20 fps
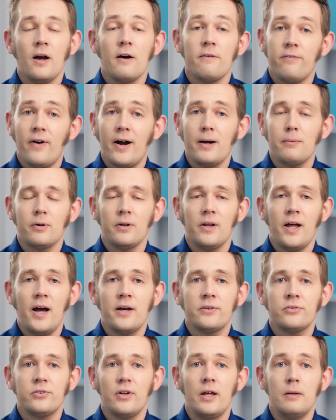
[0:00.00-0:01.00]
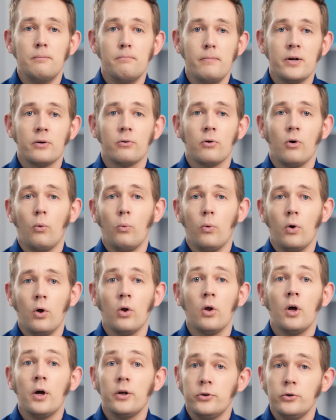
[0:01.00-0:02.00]
fiberglass, and mineral
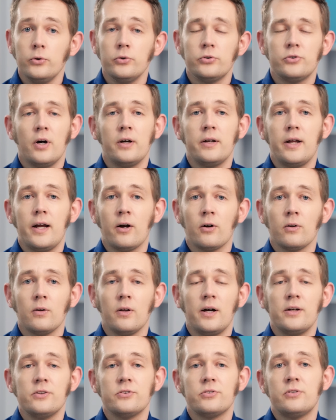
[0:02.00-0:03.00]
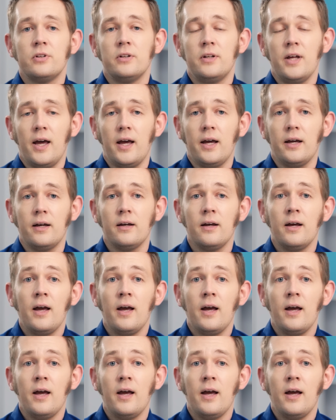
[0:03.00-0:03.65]
wool used on airlines today,